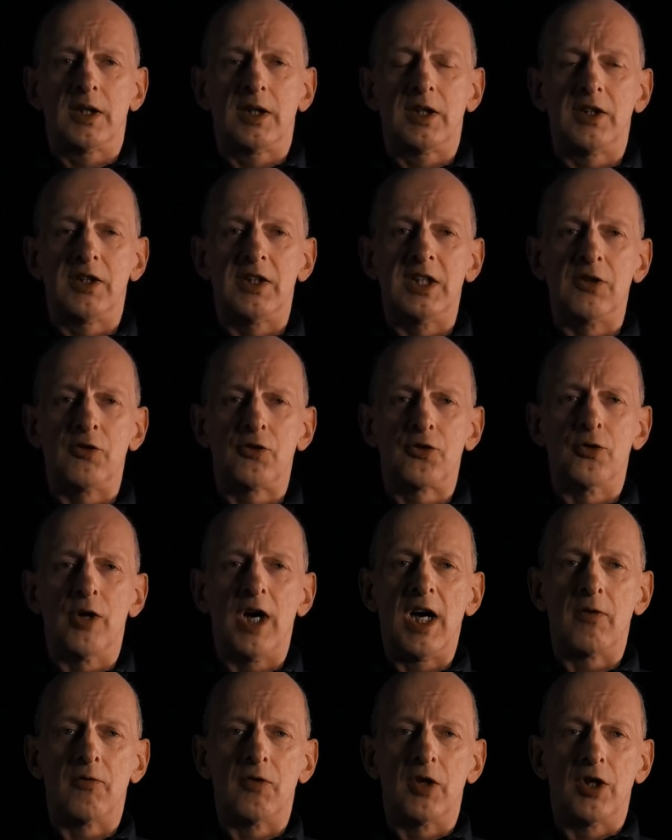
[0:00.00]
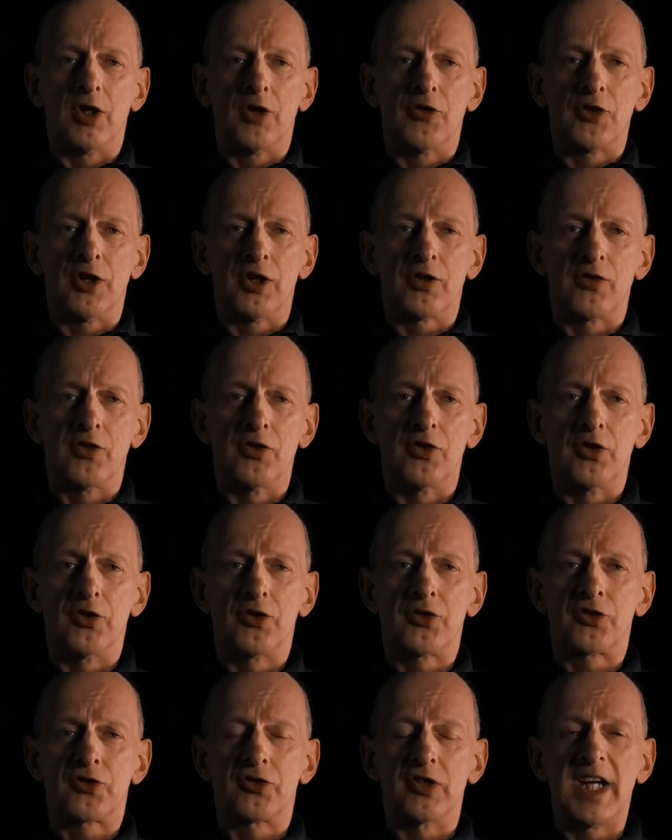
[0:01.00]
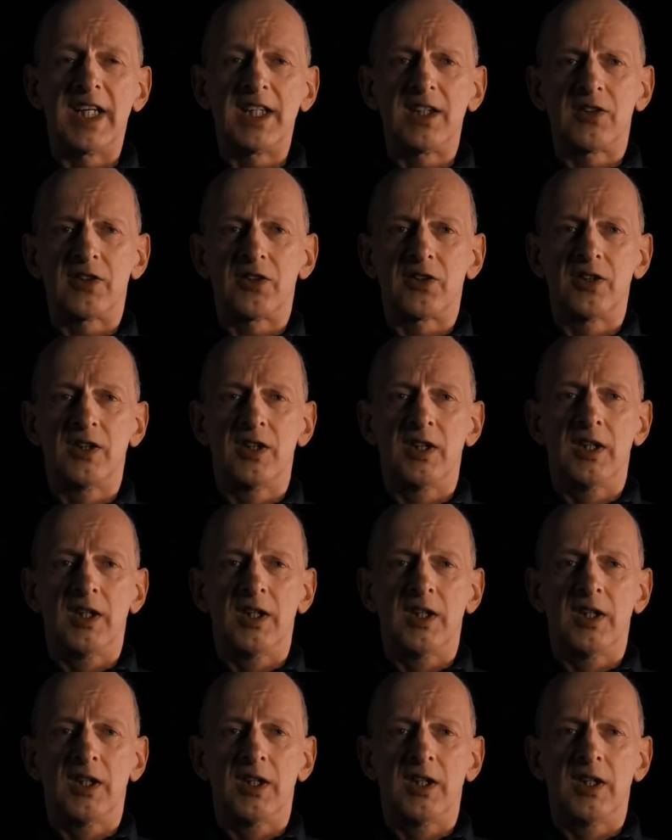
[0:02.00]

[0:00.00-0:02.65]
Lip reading: It needs to have a certain strength.